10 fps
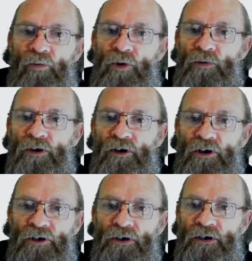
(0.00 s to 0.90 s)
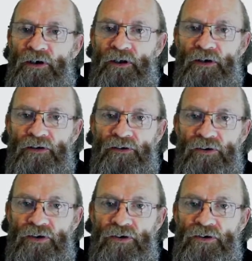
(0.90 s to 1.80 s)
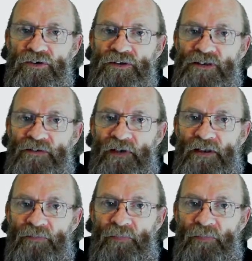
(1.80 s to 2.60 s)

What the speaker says: will learn to use event